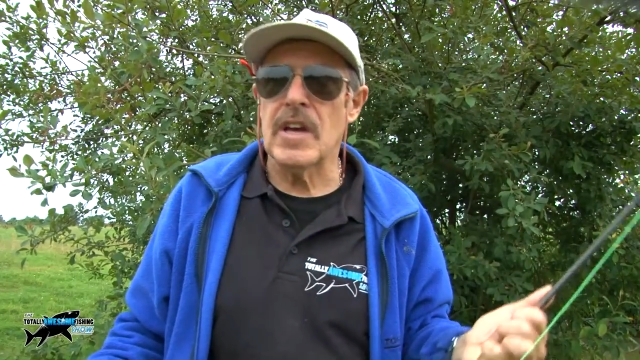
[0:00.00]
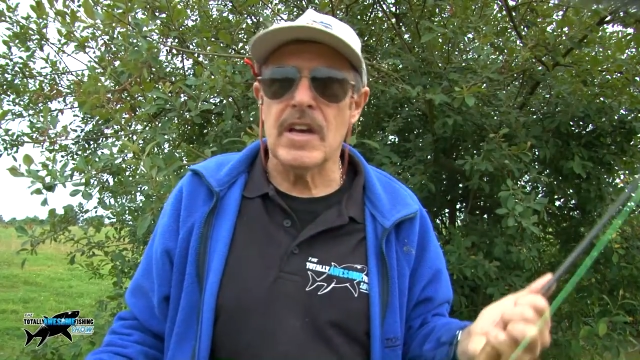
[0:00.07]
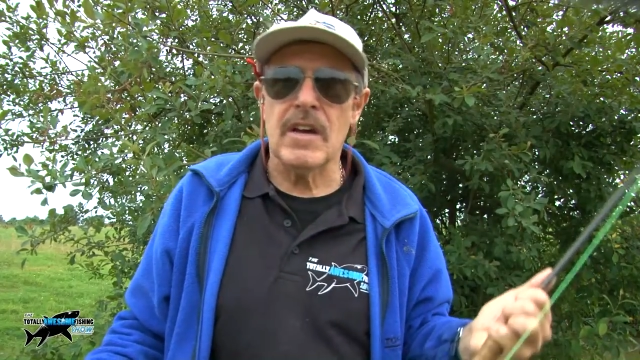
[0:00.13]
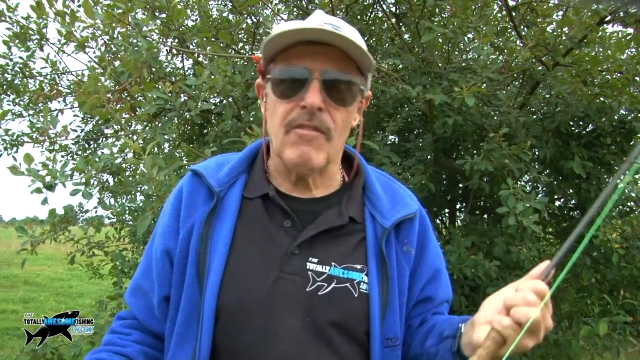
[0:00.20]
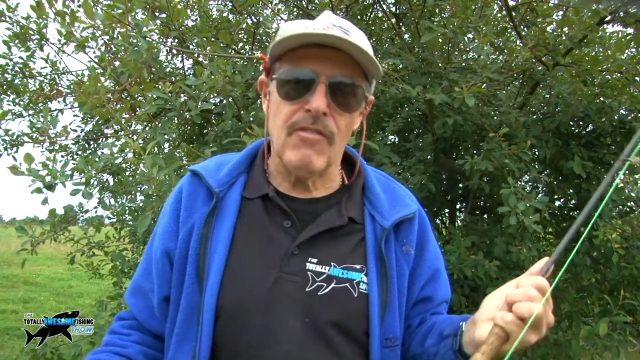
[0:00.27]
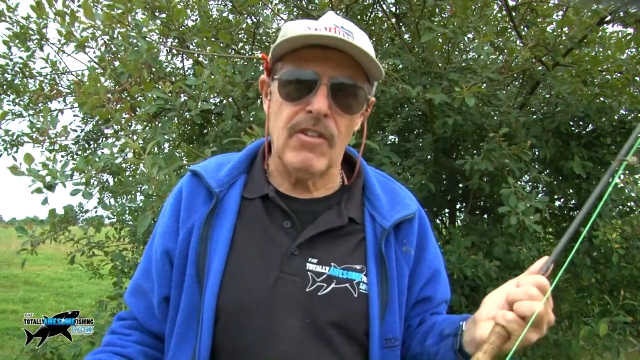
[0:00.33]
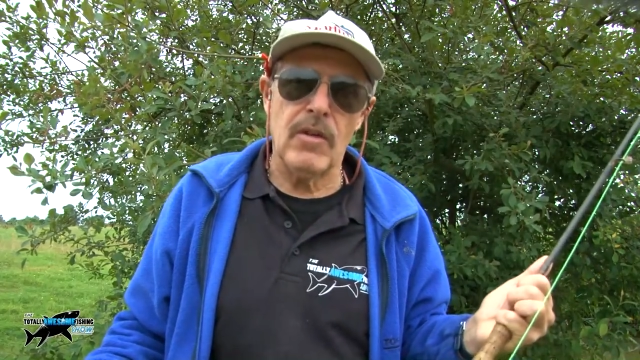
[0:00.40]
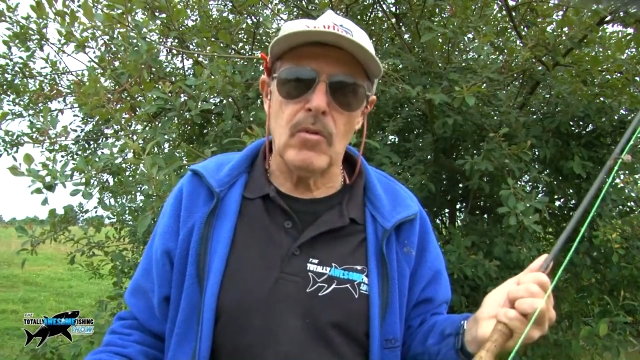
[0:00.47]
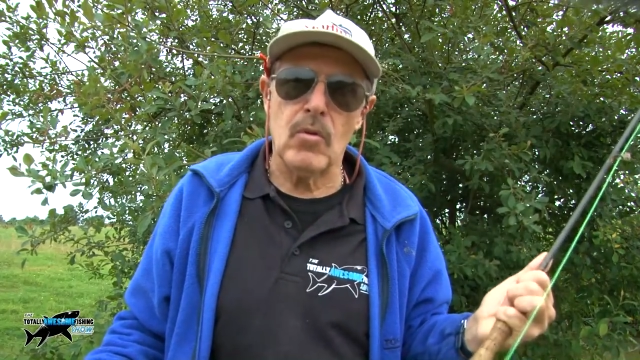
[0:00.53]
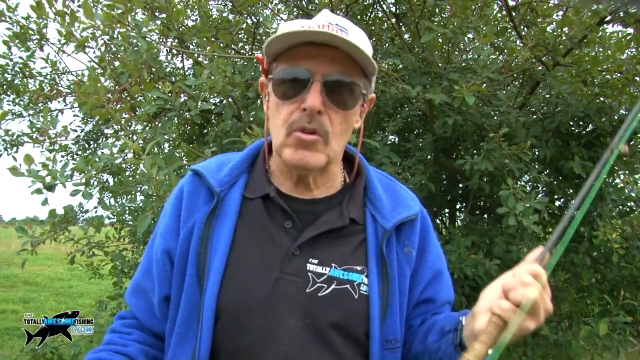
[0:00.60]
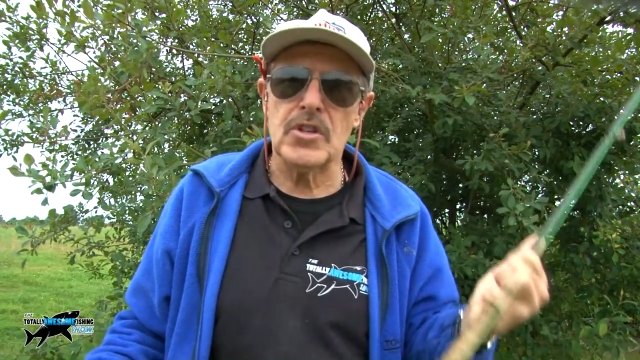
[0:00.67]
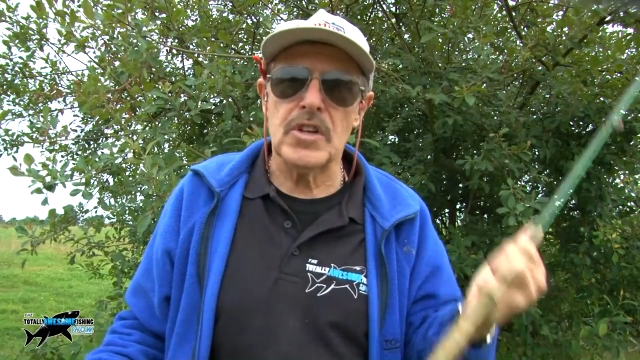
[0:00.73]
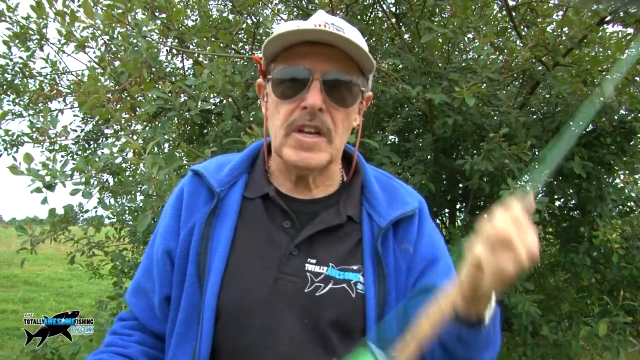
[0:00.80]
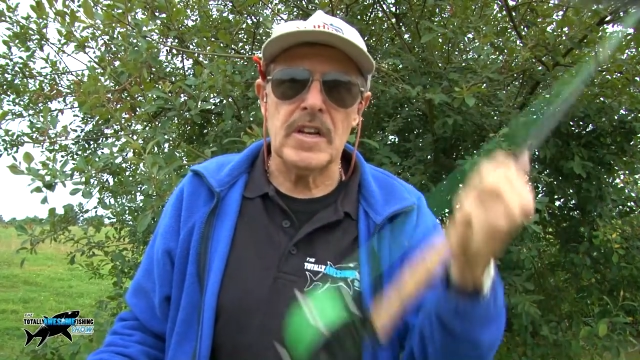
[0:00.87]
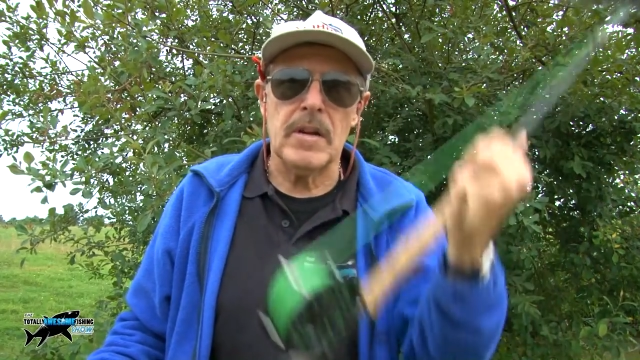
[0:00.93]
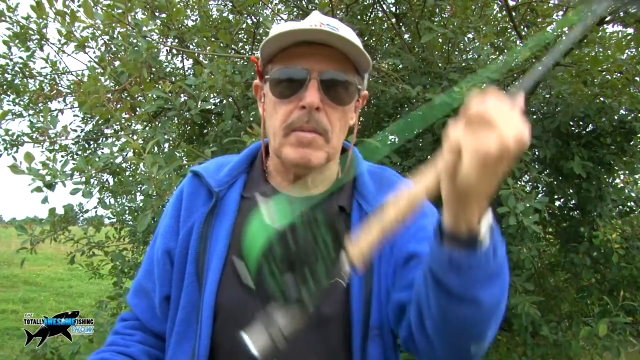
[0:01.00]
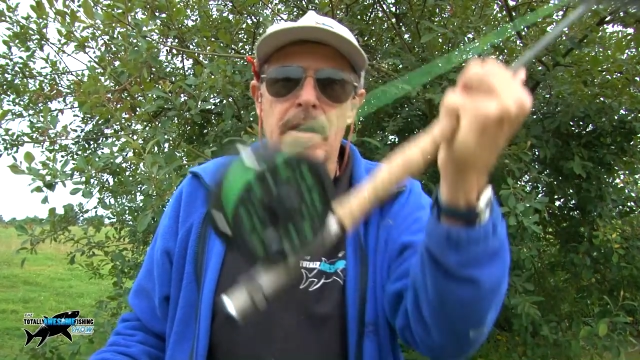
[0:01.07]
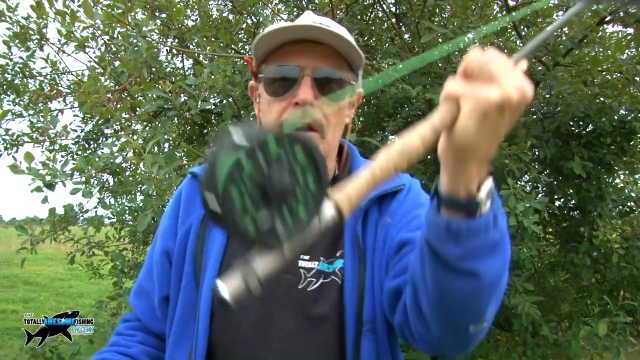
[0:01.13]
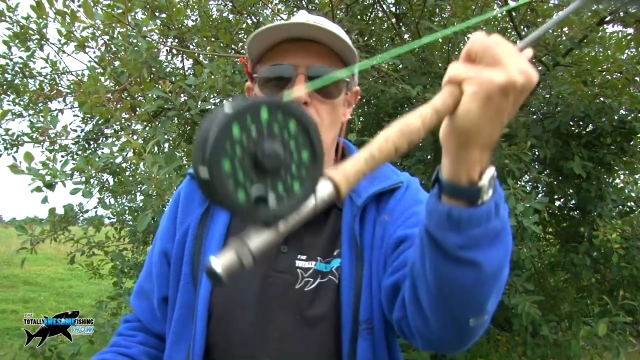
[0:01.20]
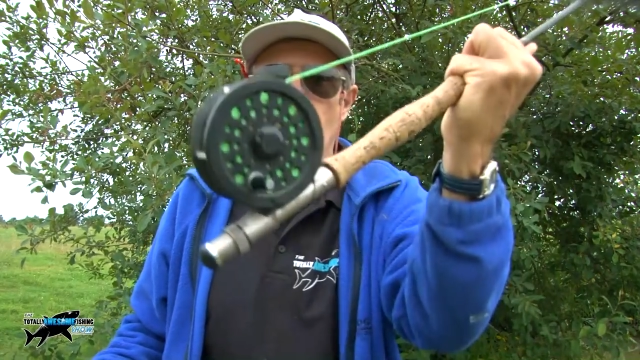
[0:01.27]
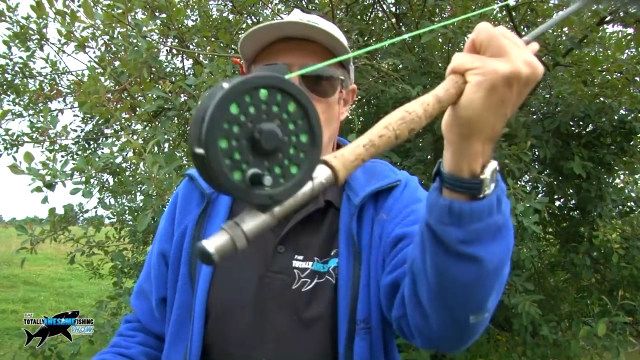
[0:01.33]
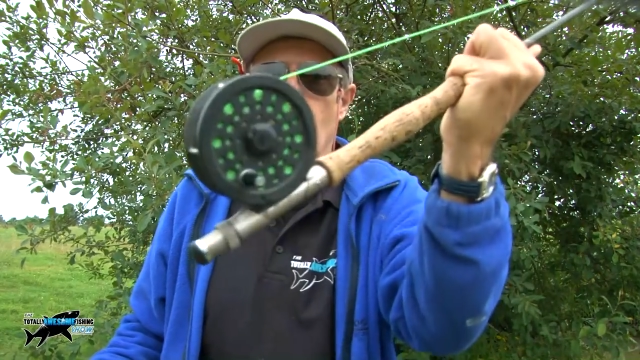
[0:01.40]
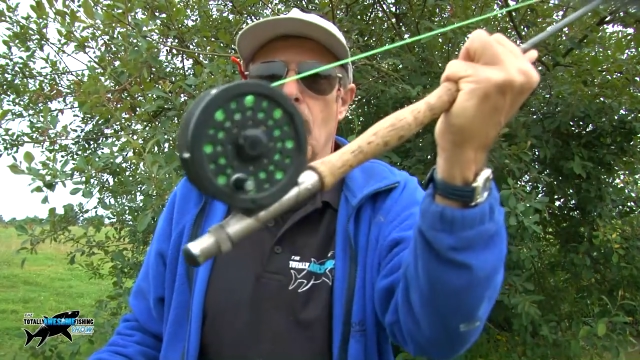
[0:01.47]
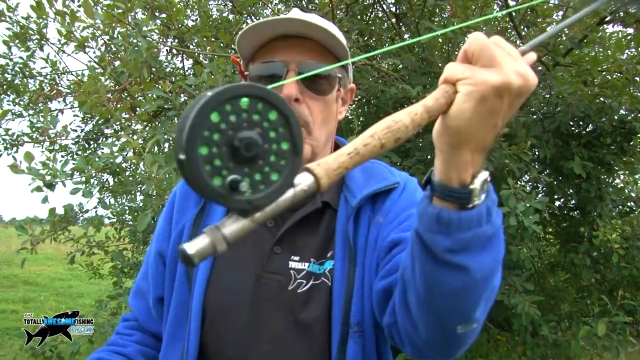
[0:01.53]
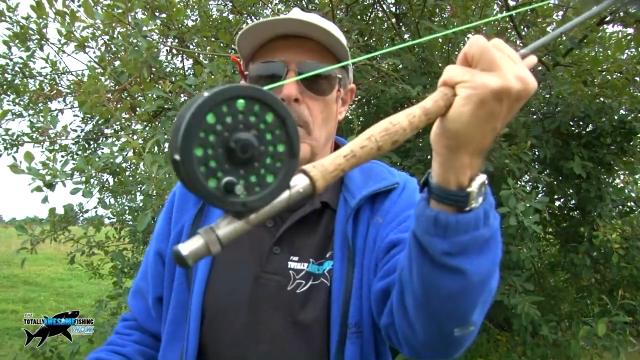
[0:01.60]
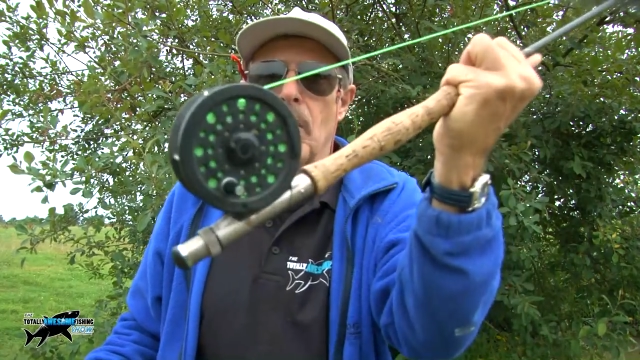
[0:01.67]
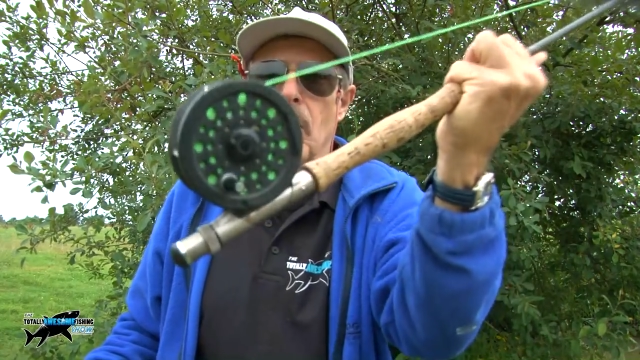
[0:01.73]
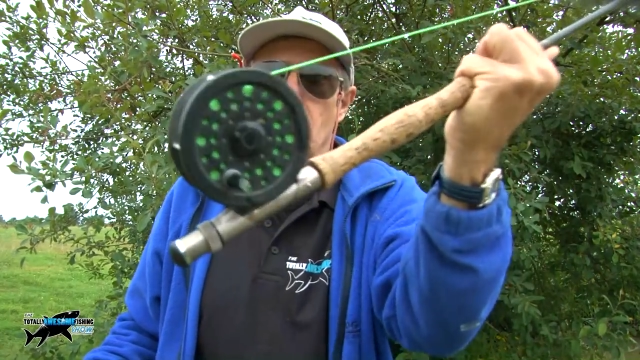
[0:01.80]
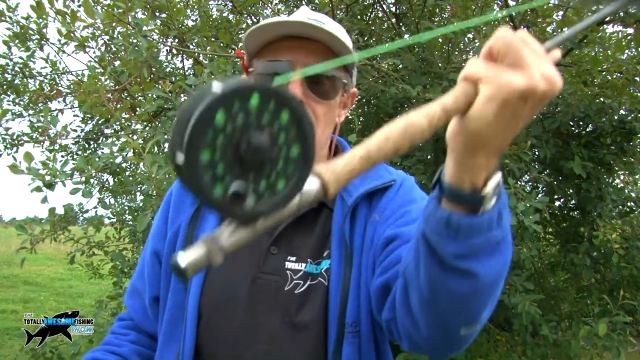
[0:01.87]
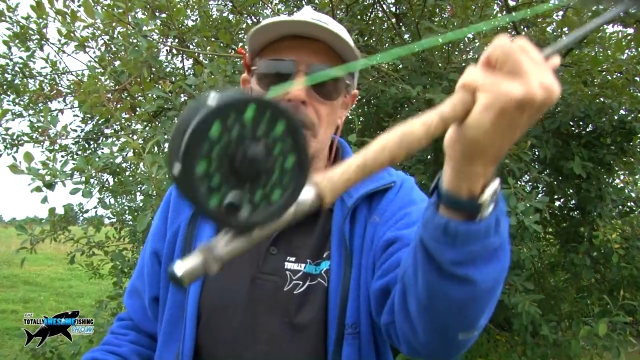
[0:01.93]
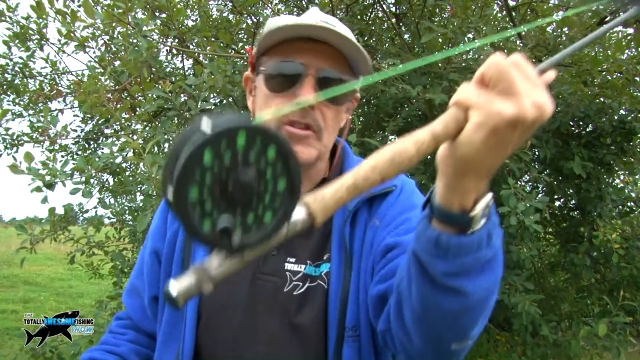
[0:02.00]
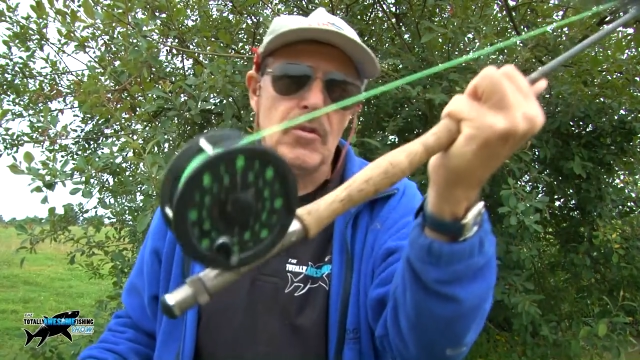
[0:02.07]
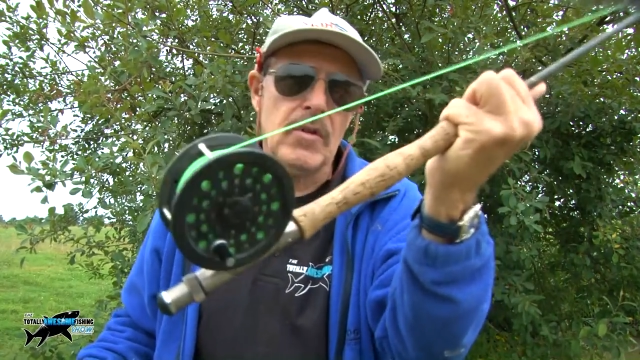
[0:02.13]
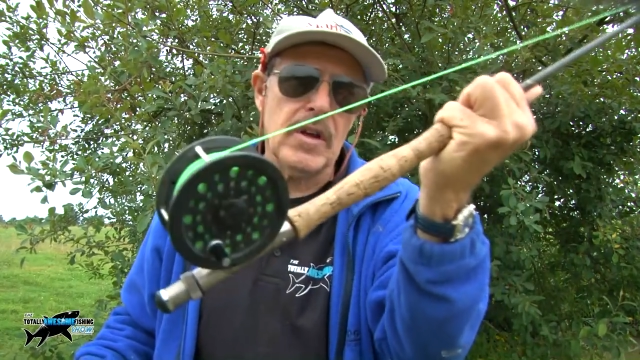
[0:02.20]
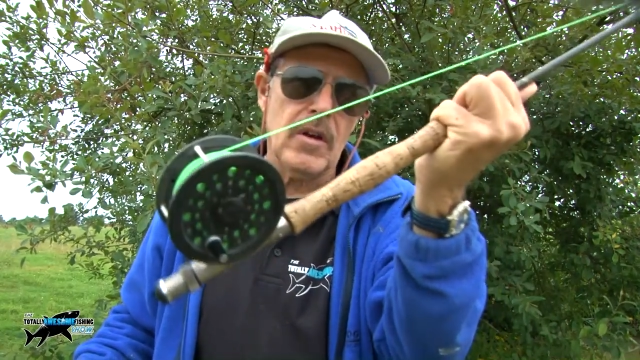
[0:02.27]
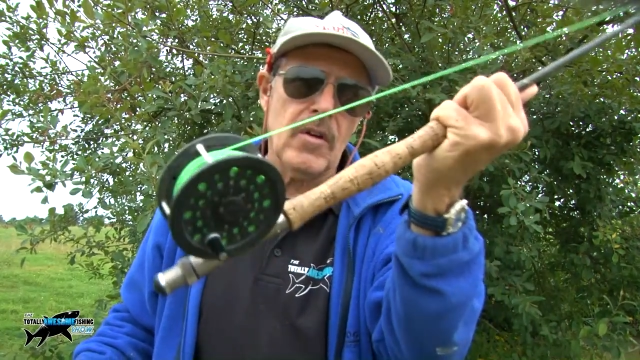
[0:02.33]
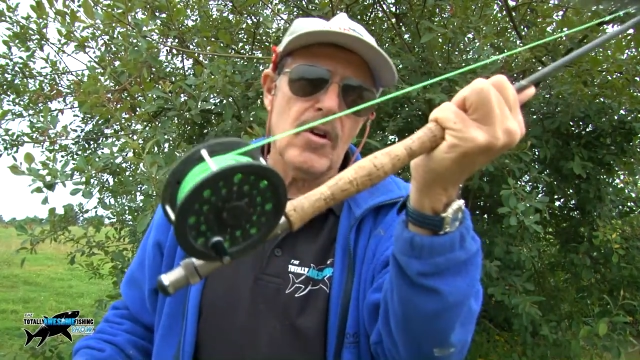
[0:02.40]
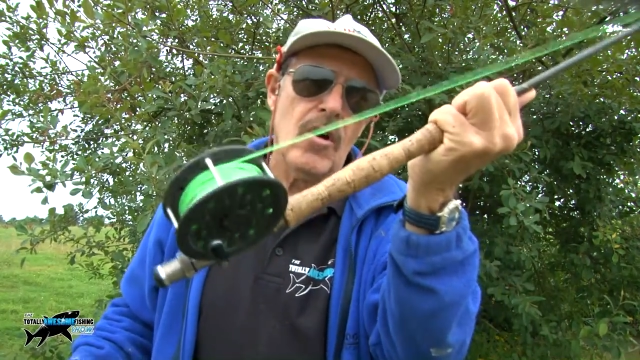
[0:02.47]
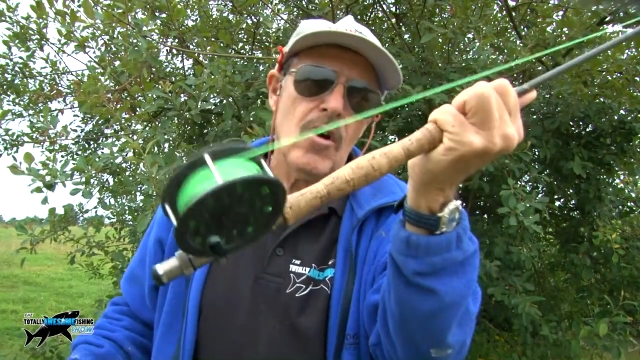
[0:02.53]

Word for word: it can float or sink depending whether I want to put grease on it